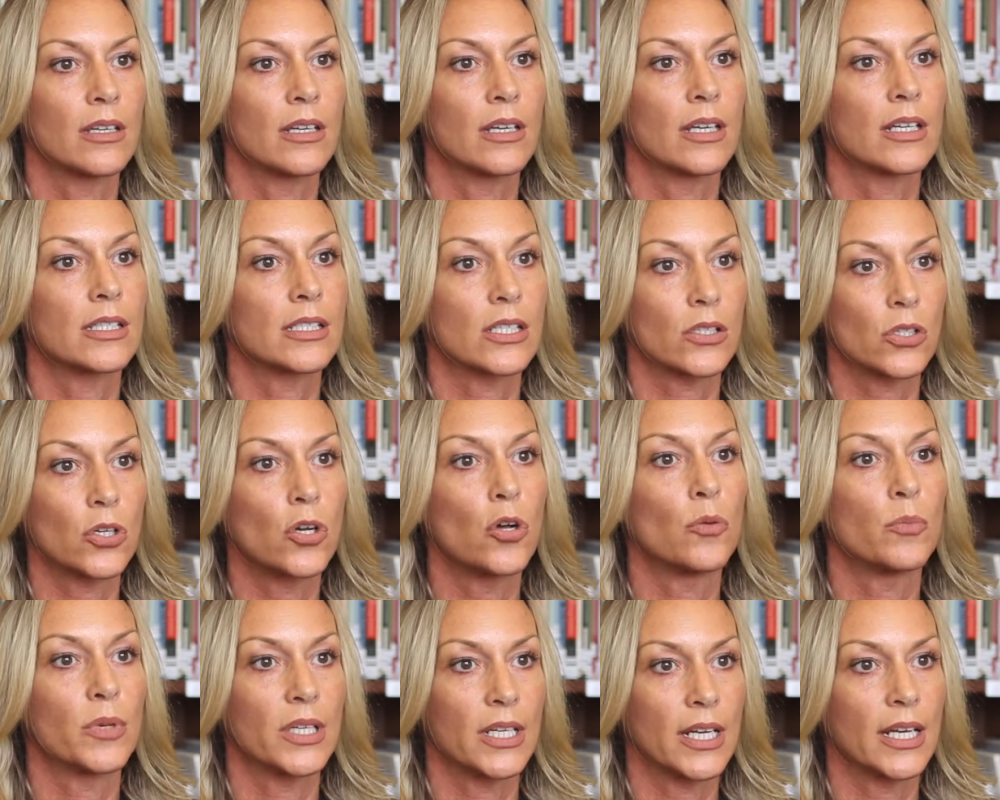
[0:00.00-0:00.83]
It's a
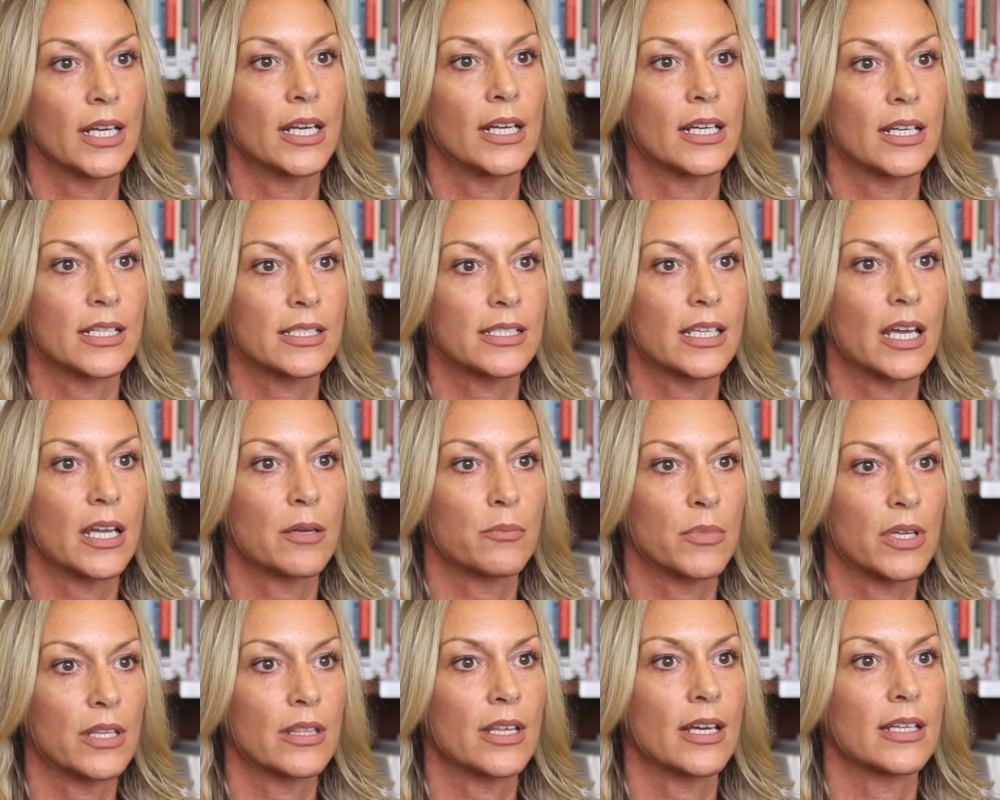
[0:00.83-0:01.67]
culminating
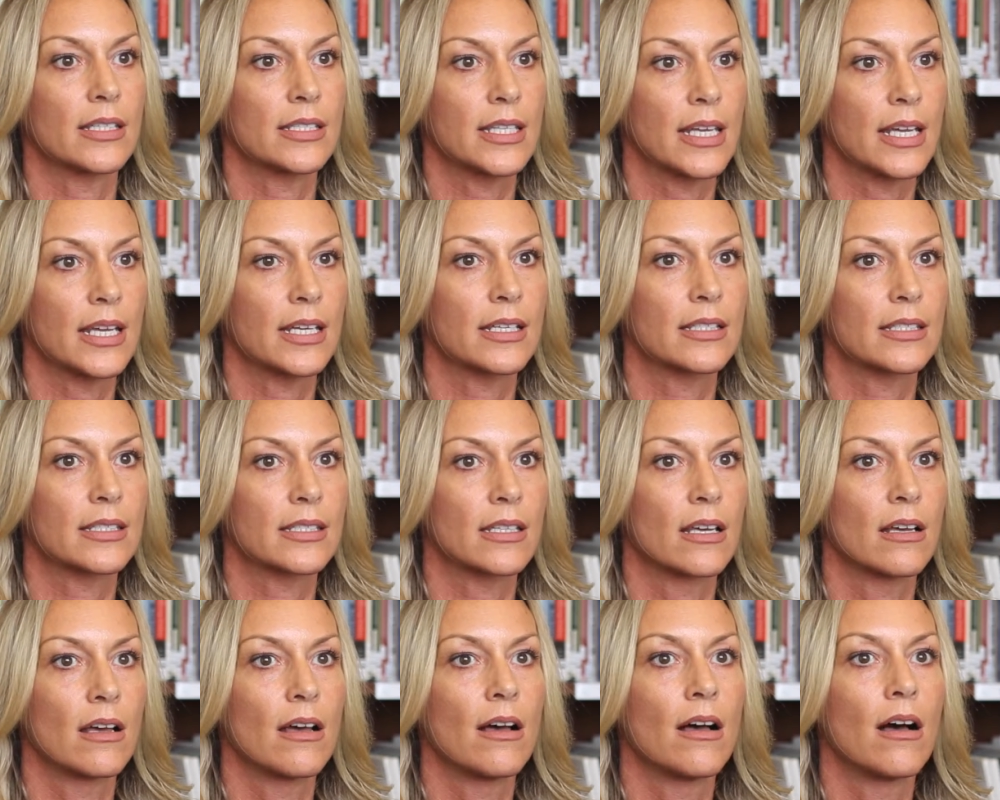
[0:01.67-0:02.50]
assignment that takes
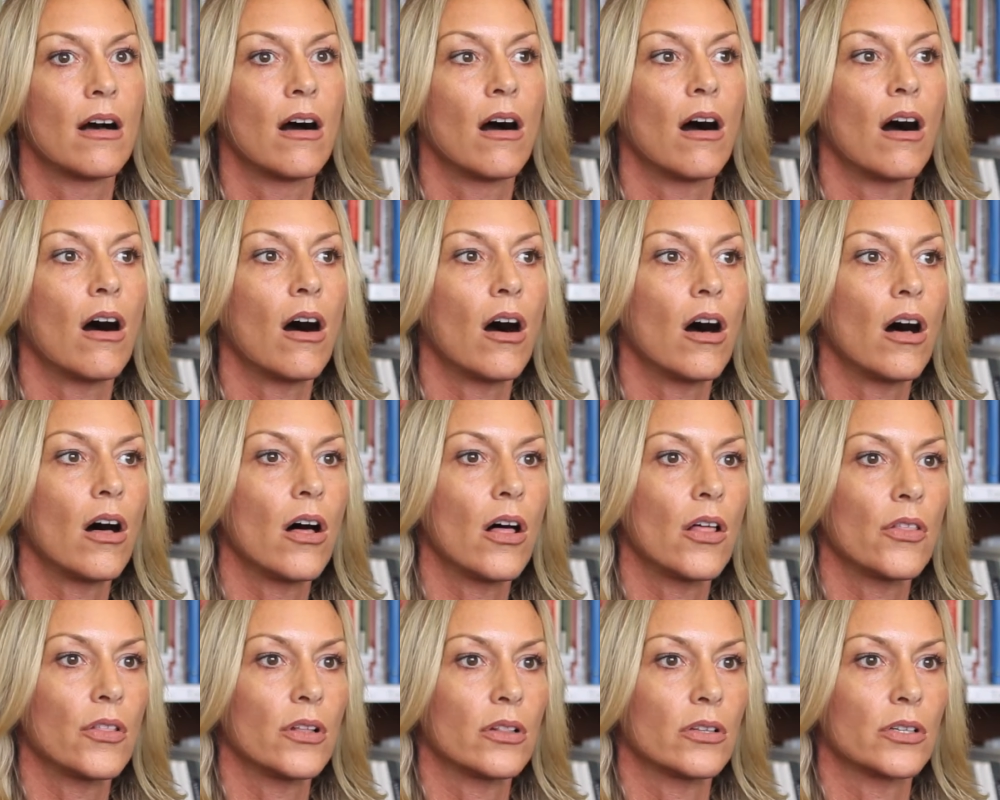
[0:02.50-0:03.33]

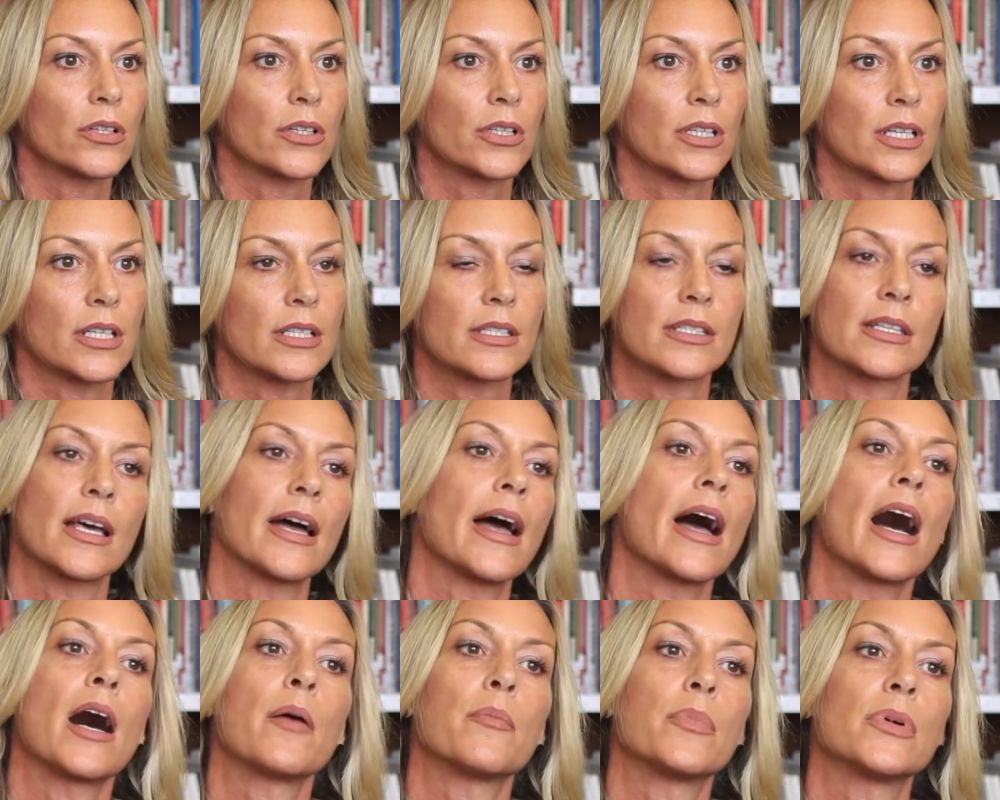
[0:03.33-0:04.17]
all the learnings that
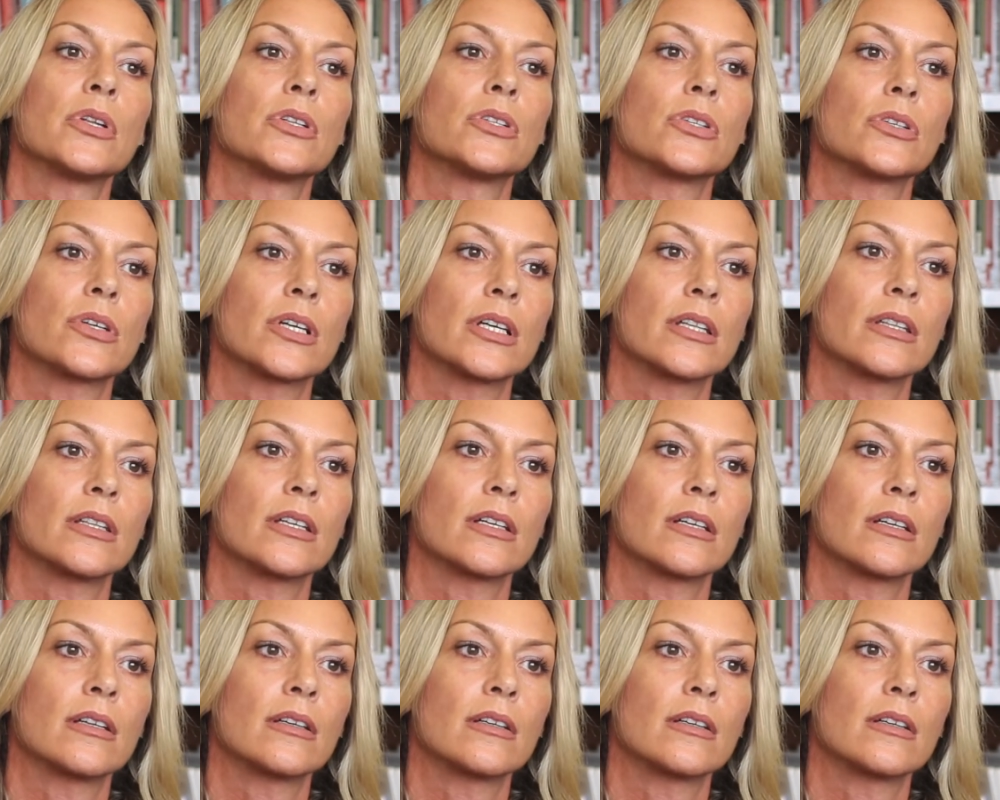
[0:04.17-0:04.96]
happen during the